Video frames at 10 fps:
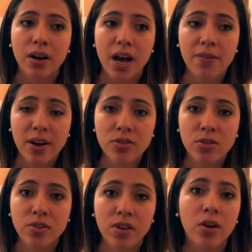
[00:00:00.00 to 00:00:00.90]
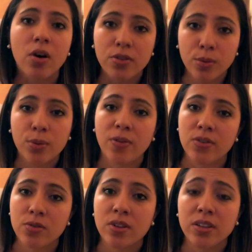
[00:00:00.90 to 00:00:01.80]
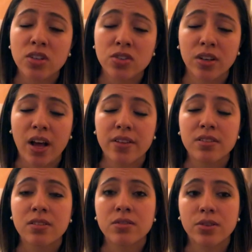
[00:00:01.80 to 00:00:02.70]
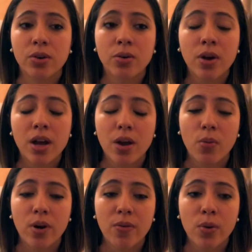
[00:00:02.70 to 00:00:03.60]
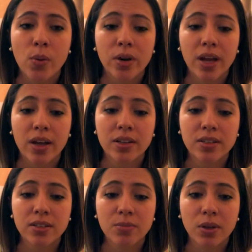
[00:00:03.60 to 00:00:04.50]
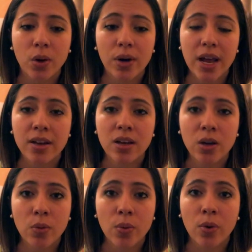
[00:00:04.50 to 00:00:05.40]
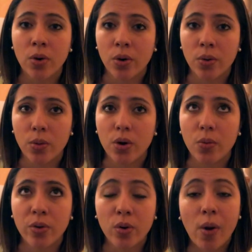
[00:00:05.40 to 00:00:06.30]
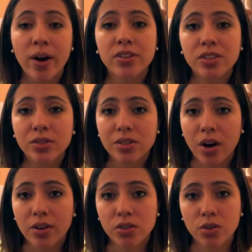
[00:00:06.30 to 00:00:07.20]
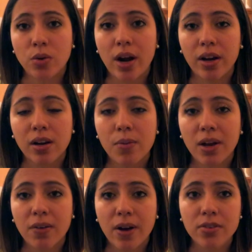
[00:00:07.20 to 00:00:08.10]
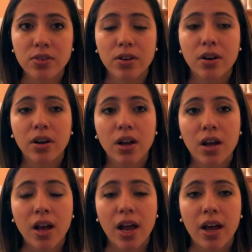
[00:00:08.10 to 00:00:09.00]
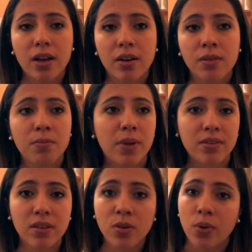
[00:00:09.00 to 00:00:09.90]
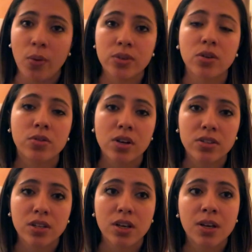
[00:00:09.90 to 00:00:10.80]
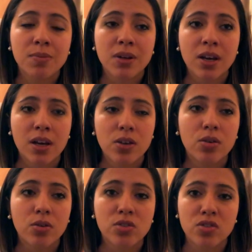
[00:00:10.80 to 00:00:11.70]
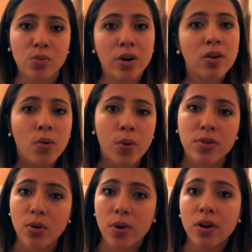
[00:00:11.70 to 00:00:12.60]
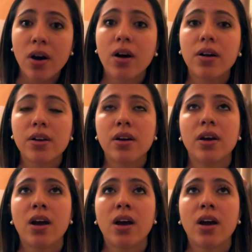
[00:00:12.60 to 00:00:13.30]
advisors that are also professors that teach the classes. So whenever we would get below an 80, we were required to talk to our academic advisor. And basically when I went to go talk to him, you know, just wanted to know what was going on,